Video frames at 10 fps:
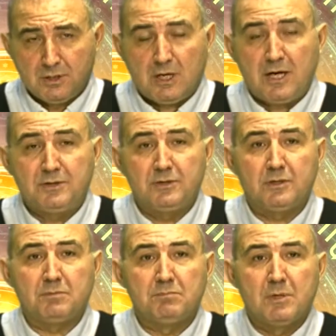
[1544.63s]

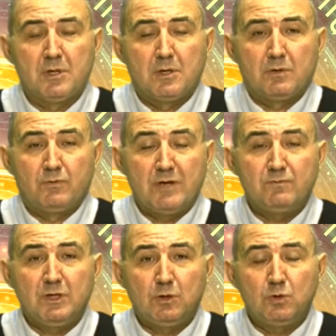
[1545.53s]
And when
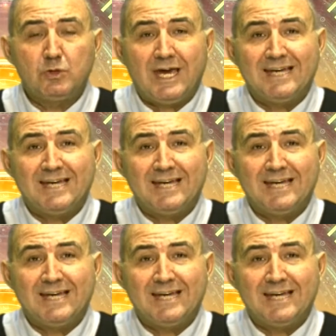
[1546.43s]
we look